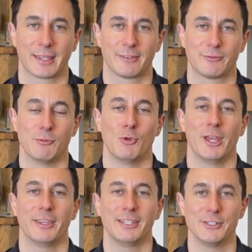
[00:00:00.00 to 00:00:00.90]
from where
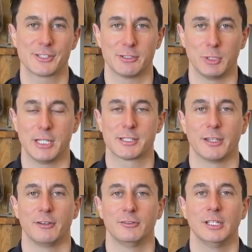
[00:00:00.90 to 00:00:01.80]
they used to be.
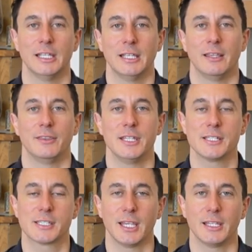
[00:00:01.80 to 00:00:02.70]
So
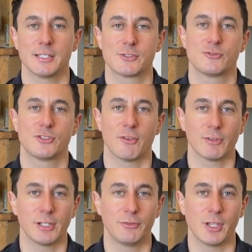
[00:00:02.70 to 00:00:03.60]
these days,
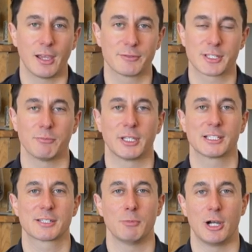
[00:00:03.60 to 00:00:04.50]
generally if you have something
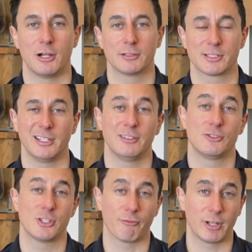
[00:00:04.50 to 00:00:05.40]
smart, it
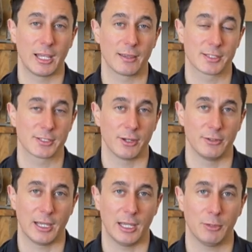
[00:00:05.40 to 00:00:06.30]
generally has its
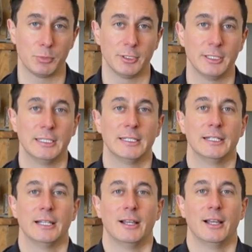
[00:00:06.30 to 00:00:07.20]
own app.
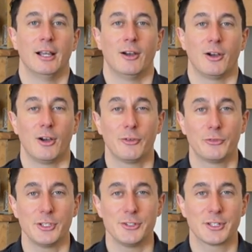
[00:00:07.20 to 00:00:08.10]

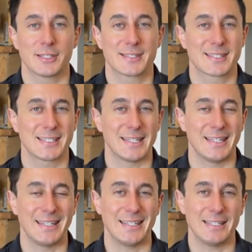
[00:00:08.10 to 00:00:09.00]
Often you can
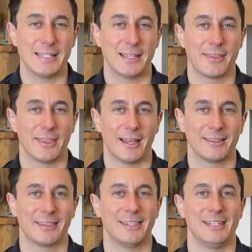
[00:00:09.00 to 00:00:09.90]
see that
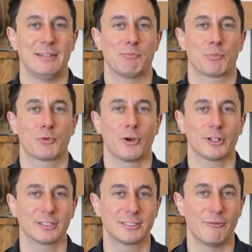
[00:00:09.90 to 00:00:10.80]
the
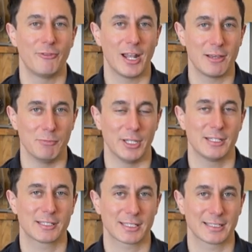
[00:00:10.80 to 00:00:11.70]
product
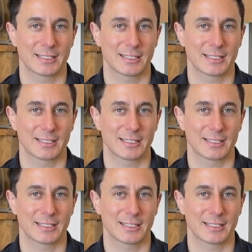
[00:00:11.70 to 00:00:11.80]
development